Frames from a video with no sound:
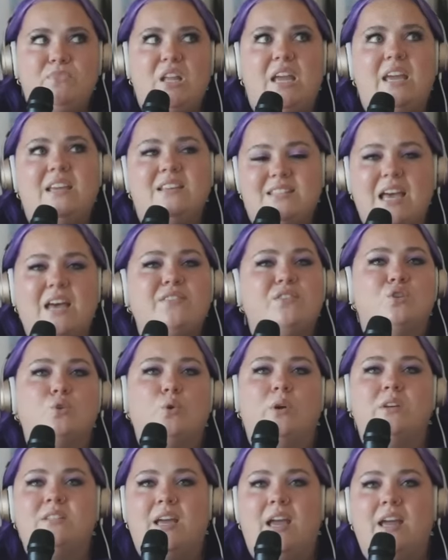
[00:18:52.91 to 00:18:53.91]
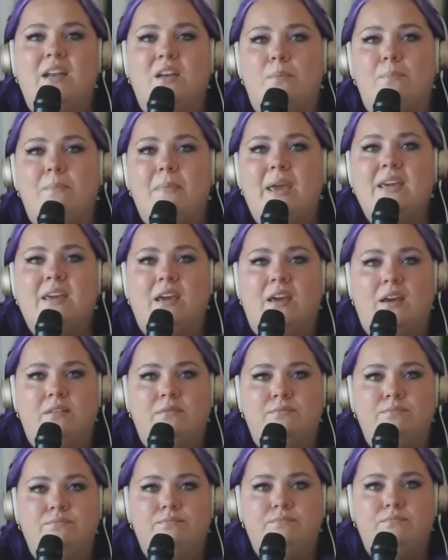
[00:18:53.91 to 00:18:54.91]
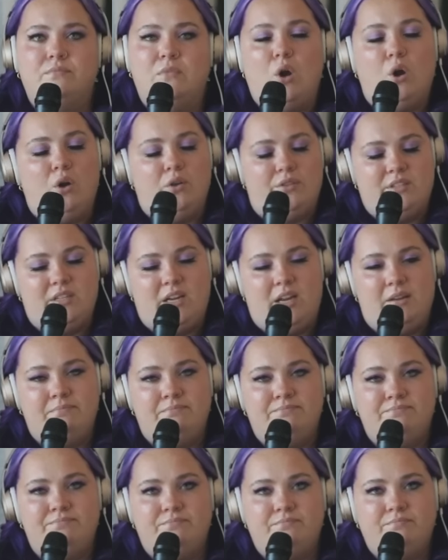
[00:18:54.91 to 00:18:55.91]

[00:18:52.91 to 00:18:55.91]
Is that the choice I end up making all the time?